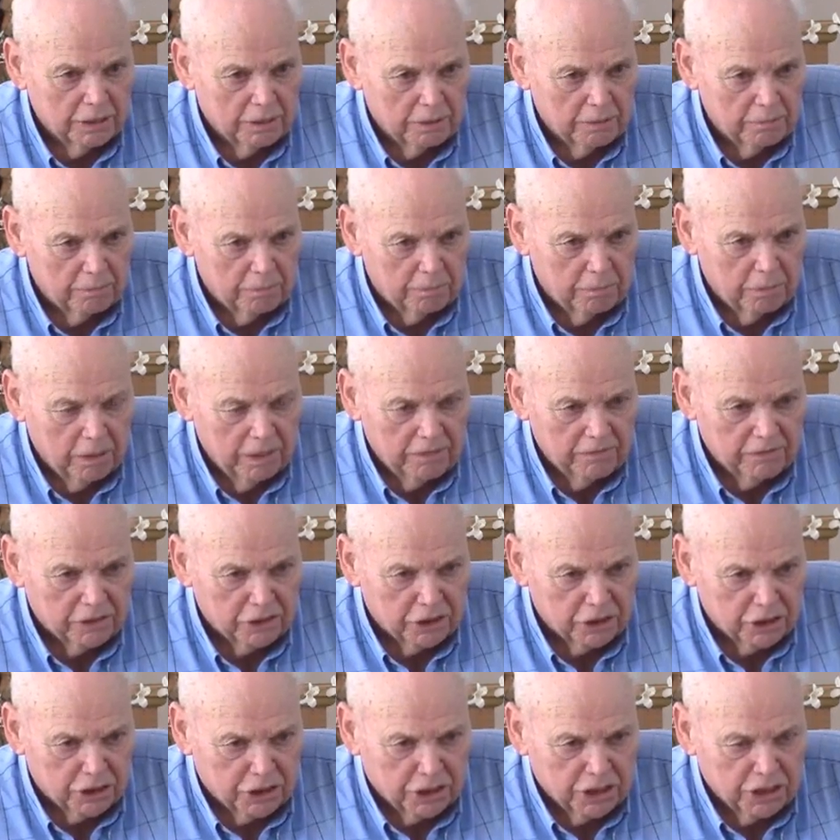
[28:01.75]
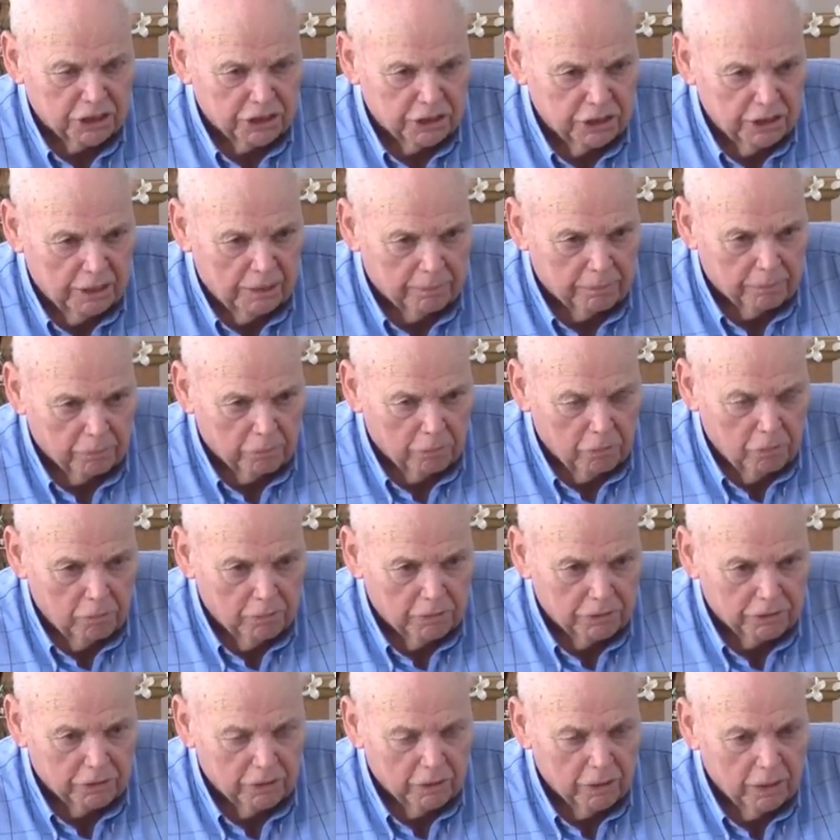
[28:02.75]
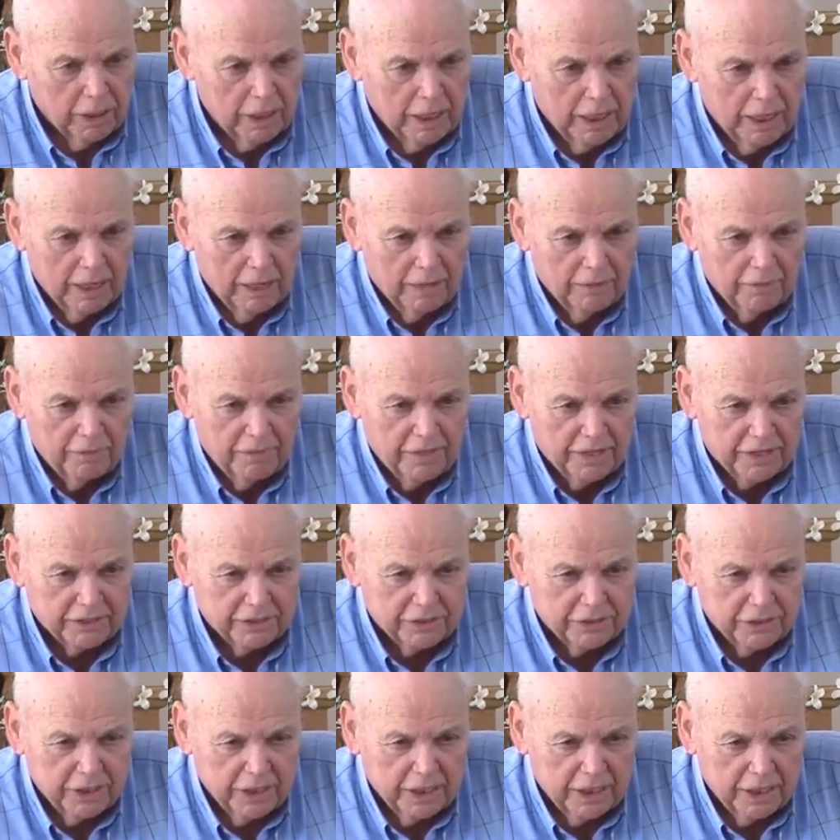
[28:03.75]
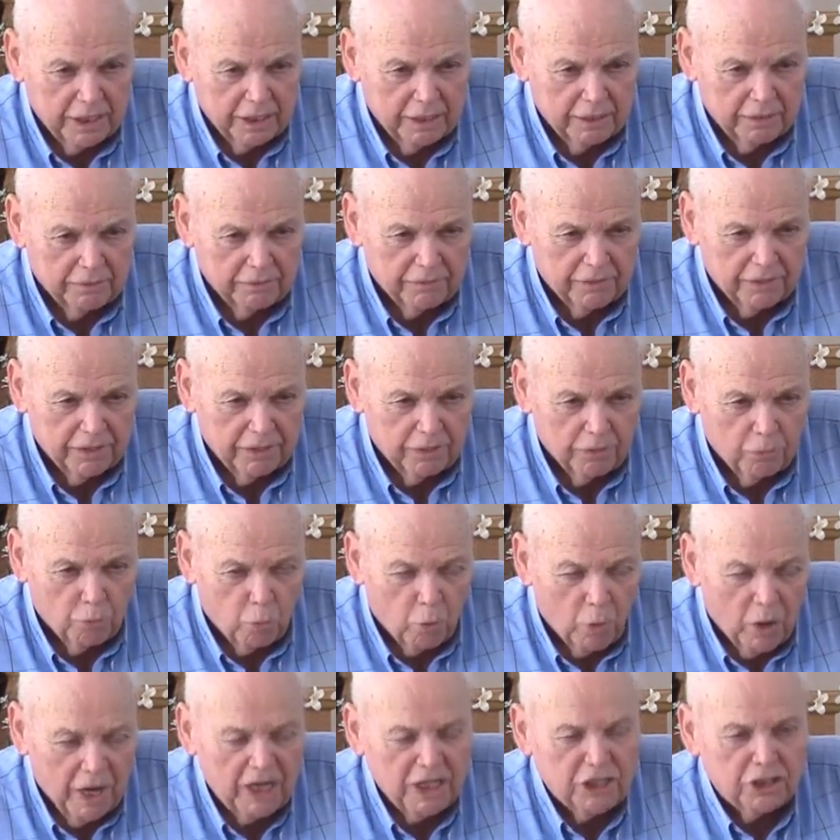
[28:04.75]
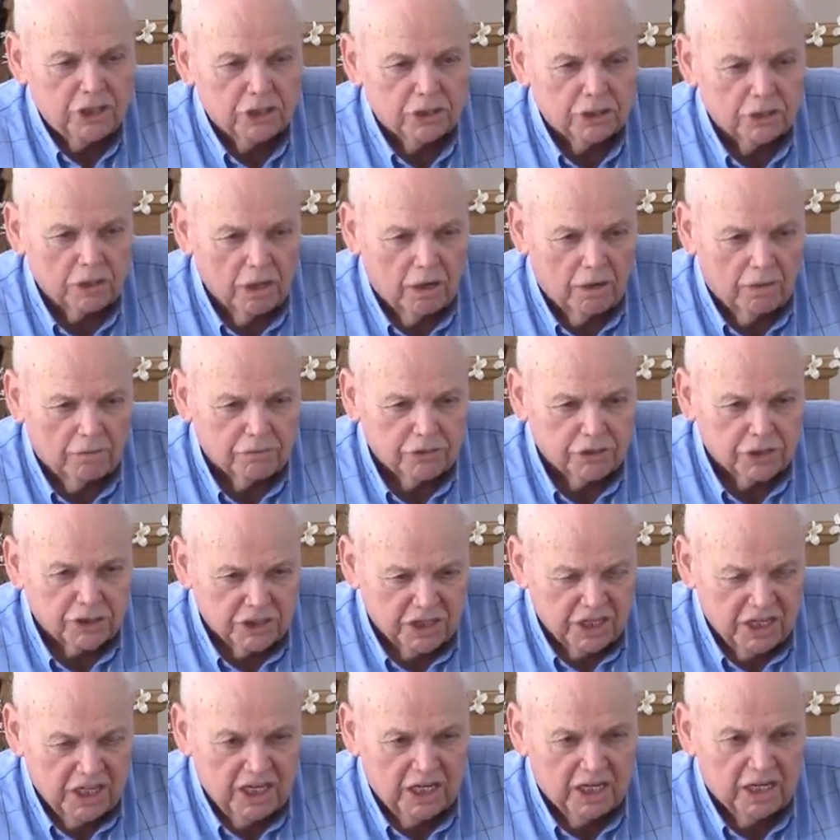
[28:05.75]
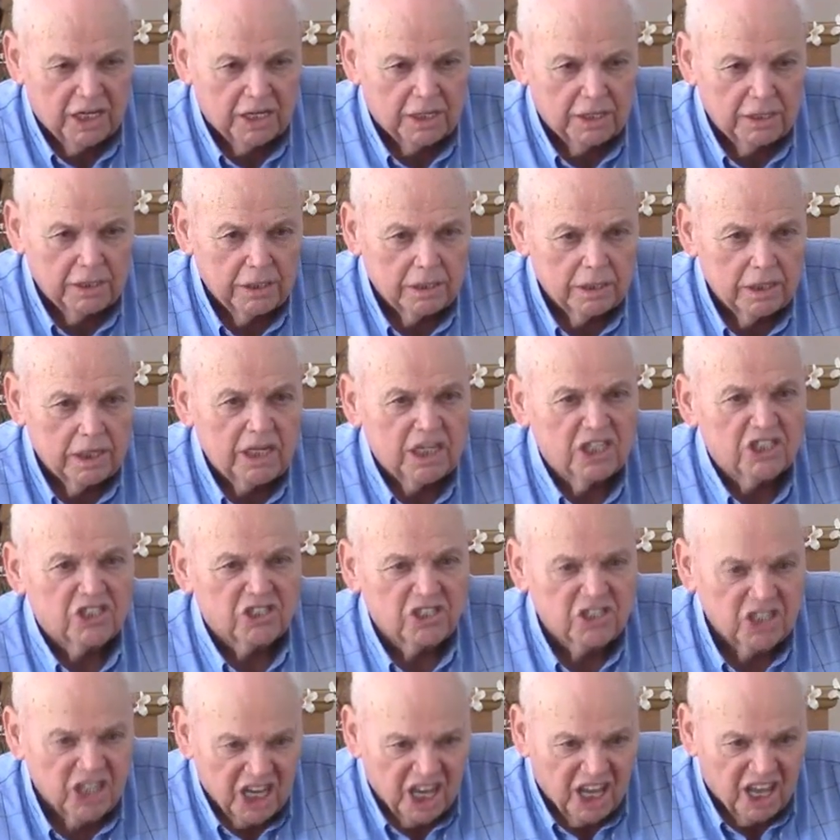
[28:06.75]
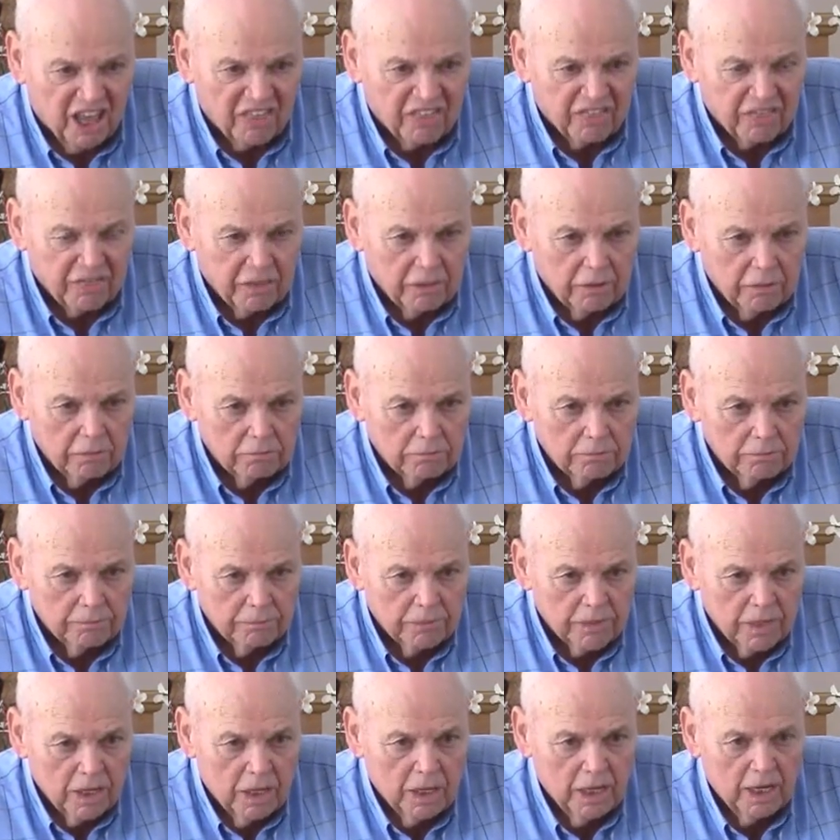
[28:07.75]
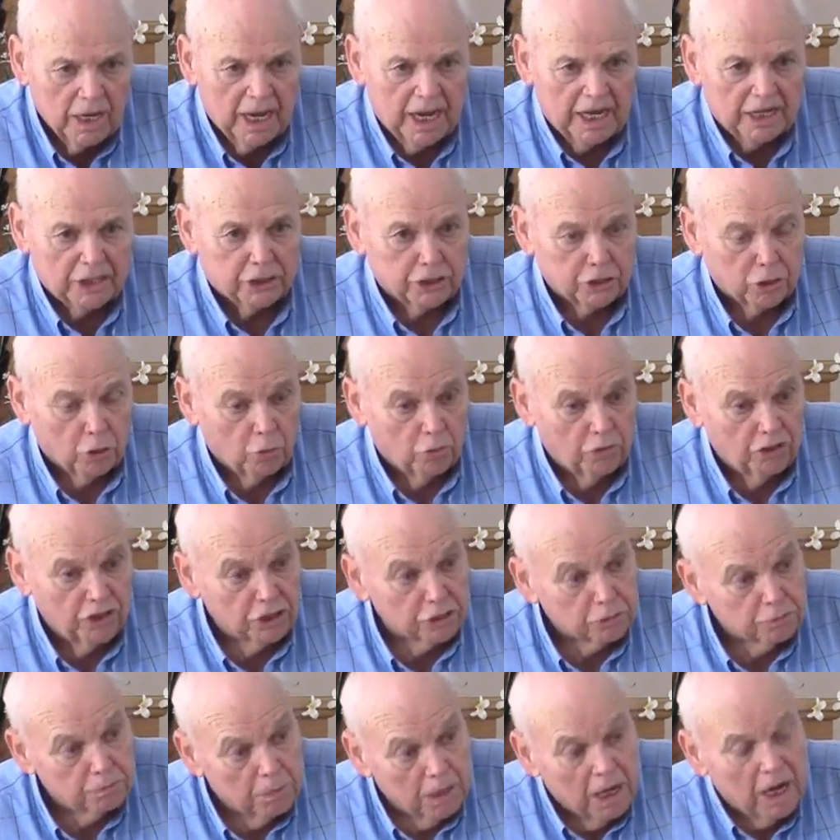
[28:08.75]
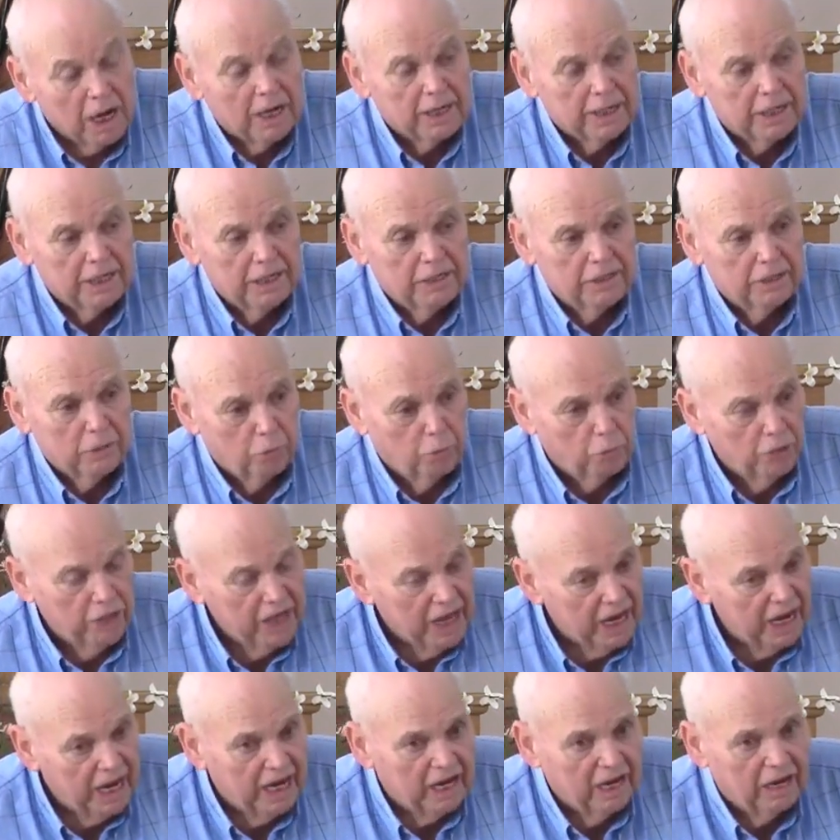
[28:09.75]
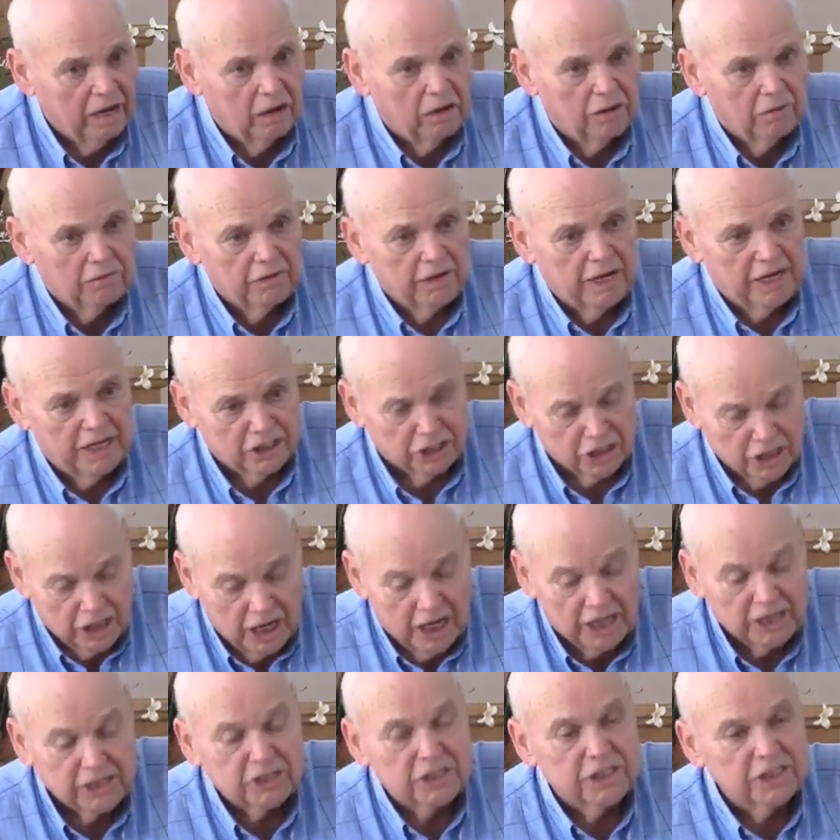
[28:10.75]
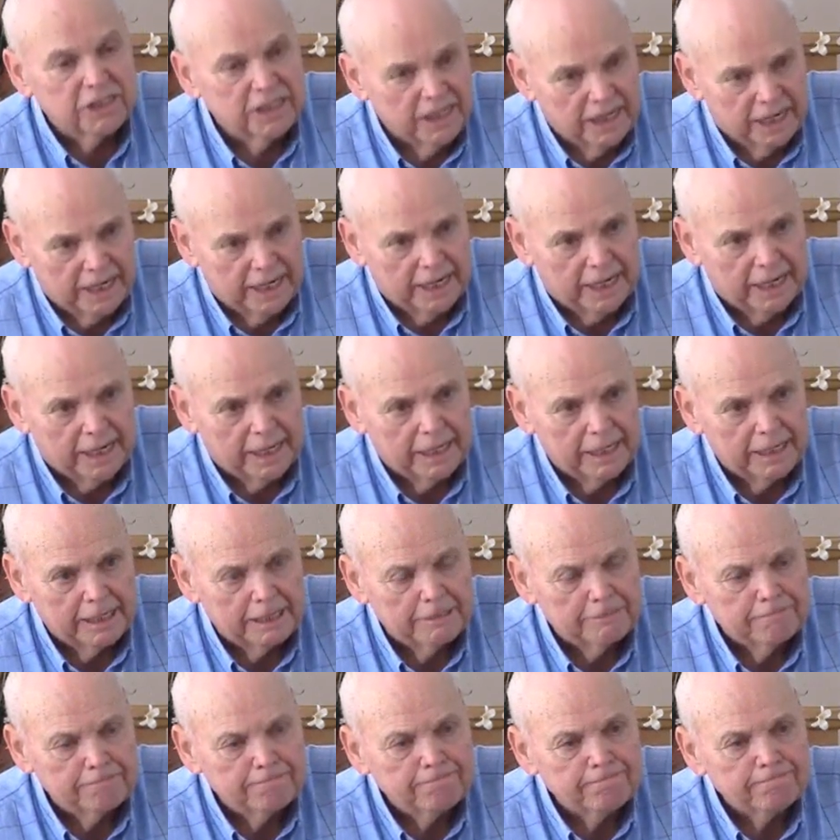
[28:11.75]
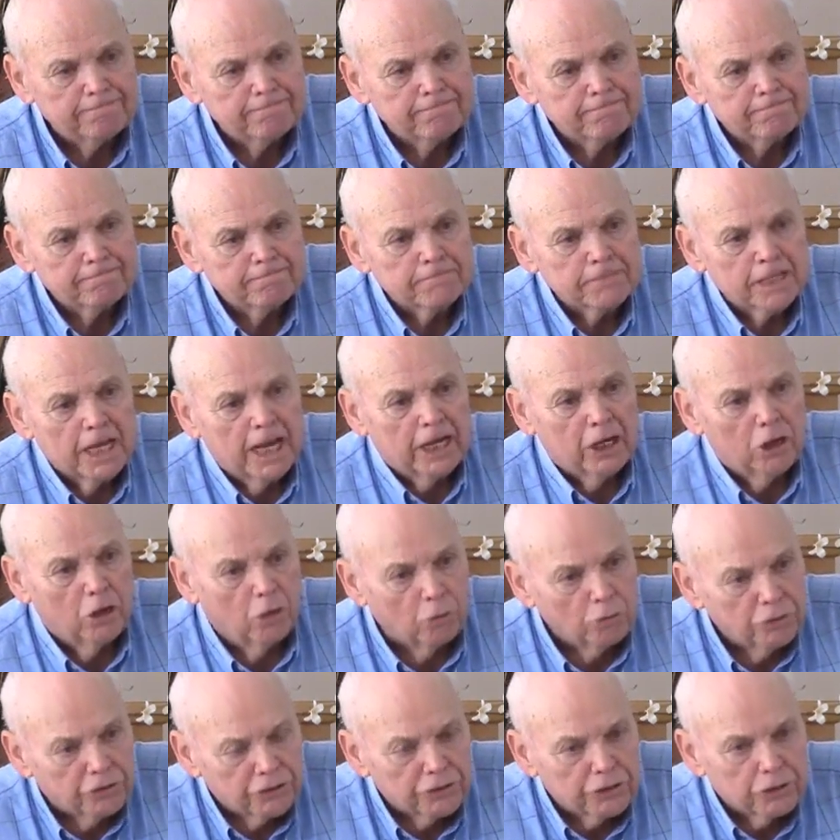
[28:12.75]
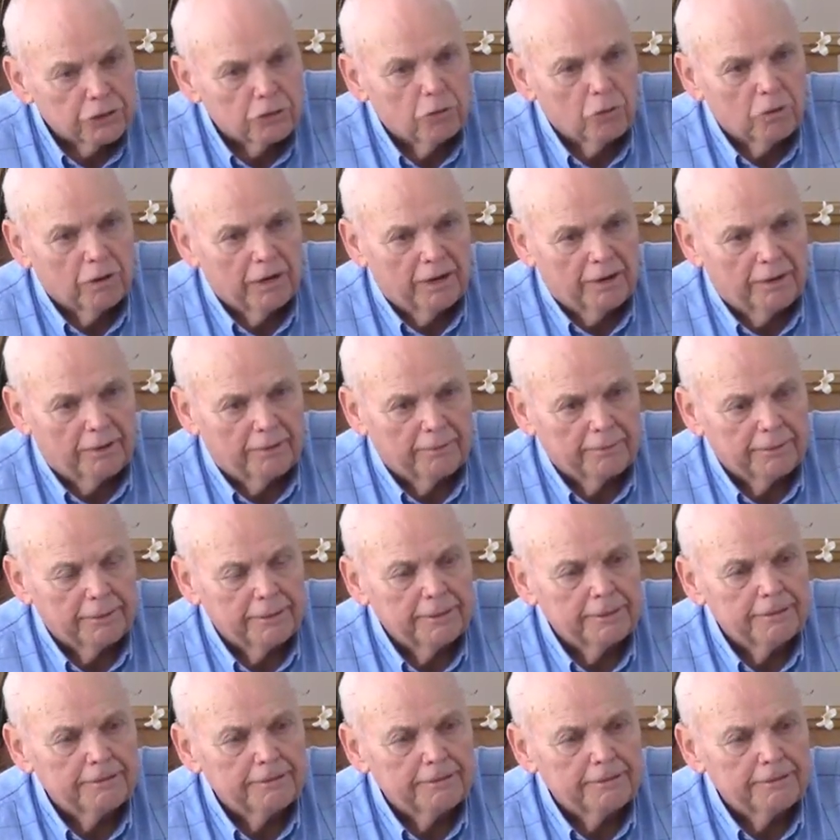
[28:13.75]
the I believe it's the sixth chapter of Romans there that the the wages of sin is death. and so this body that we have has got to die and go to the ground